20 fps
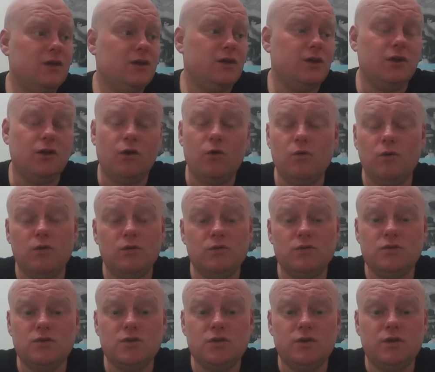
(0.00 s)
You know,
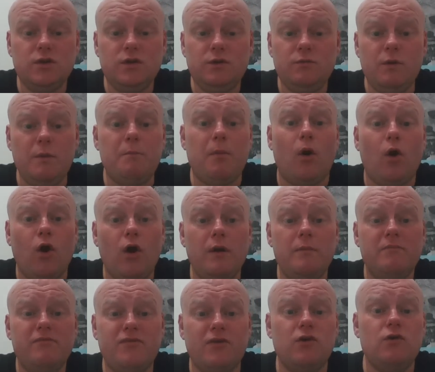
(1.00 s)
we bought
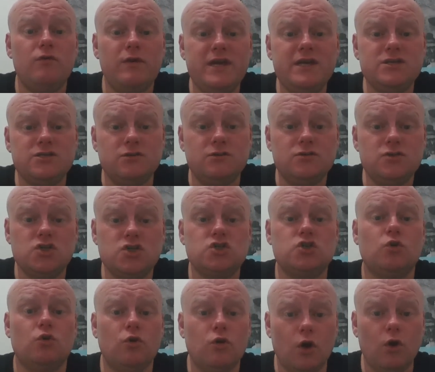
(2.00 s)
him for a reason, to
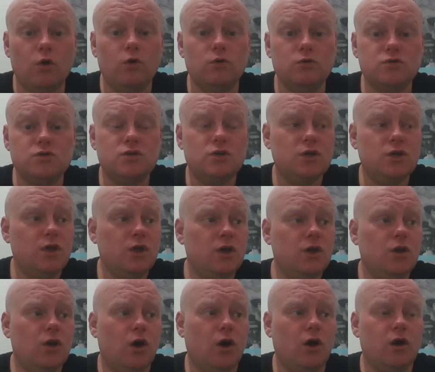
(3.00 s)
score goals.
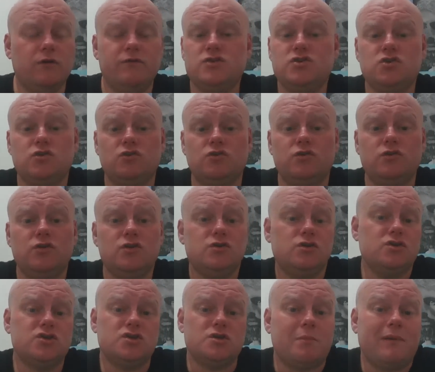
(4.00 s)
All of a sudden,
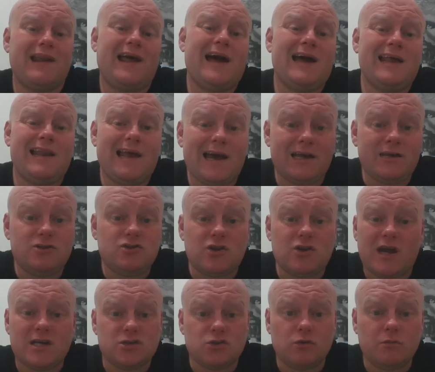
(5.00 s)
the supply line
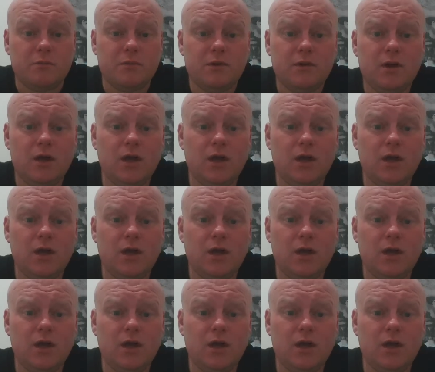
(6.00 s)
dries up.